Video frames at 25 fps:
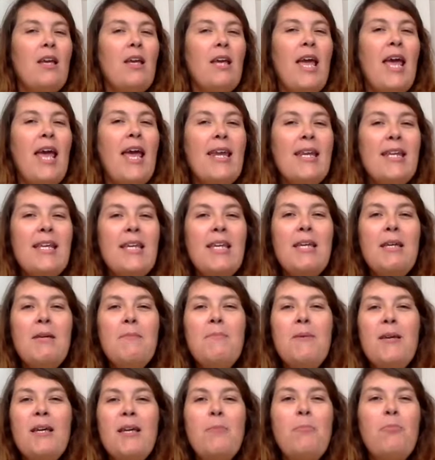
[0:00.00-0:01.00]

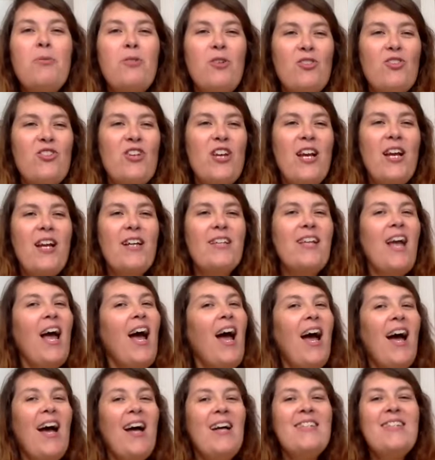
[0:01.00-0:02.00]
Any big project
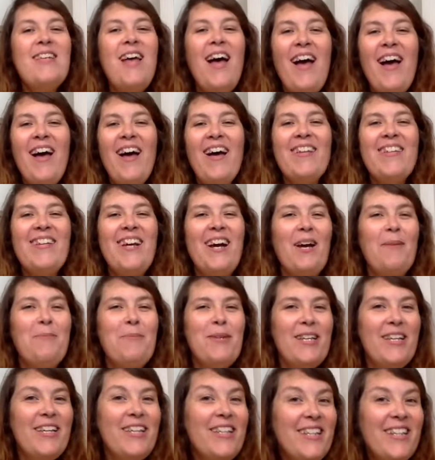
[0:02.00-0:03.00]
has had a
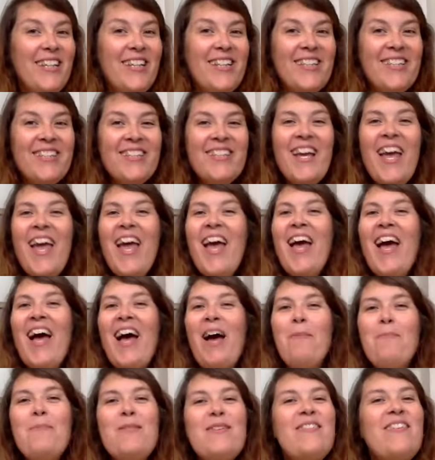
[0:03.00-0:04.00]
beginning,
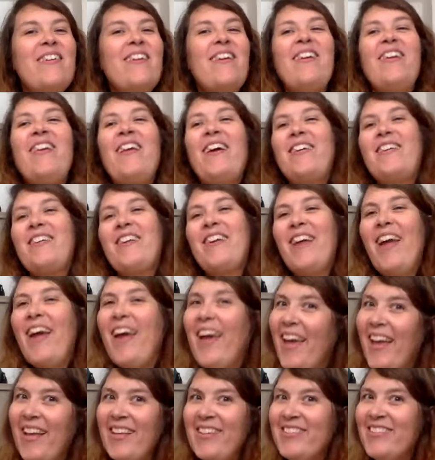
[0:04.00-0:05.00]
a middle, and an
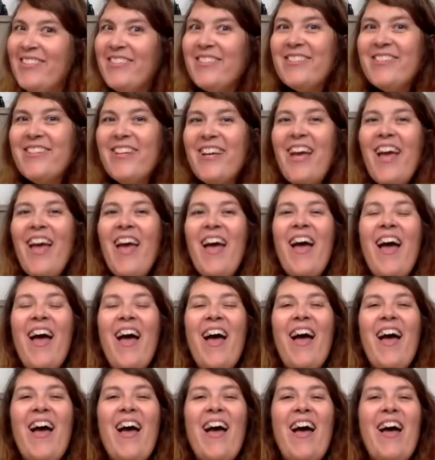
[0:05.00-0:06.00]
end.
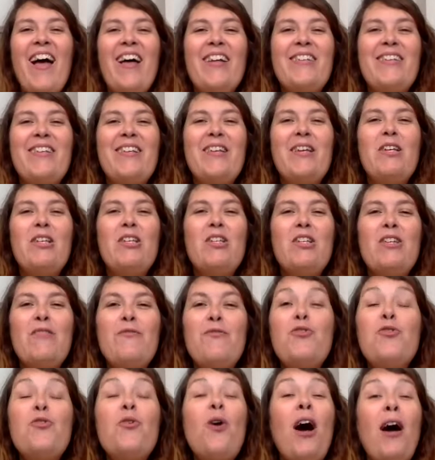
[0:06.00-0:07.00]
And
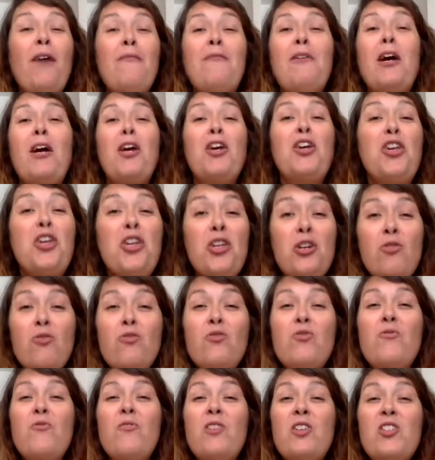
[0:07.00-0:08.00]
if you have a
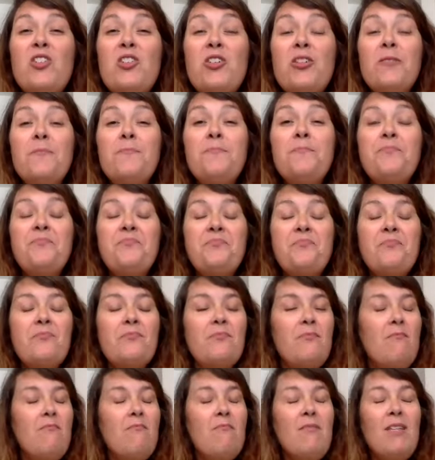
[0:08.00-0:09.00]
huge vision,
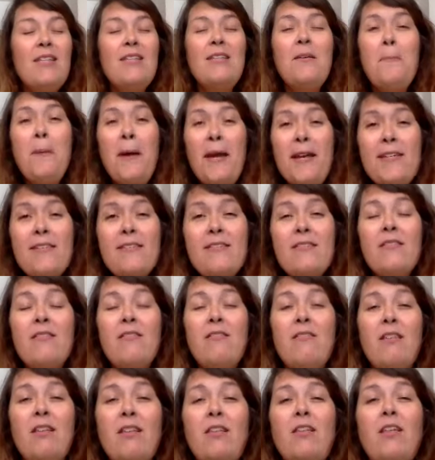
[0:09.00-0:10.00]
the best
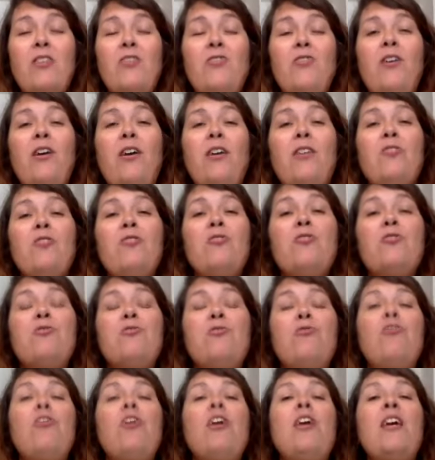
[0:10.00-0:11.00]
thing that you can
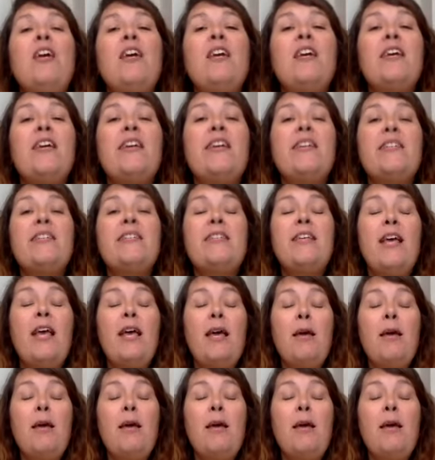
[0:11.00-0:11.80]
do is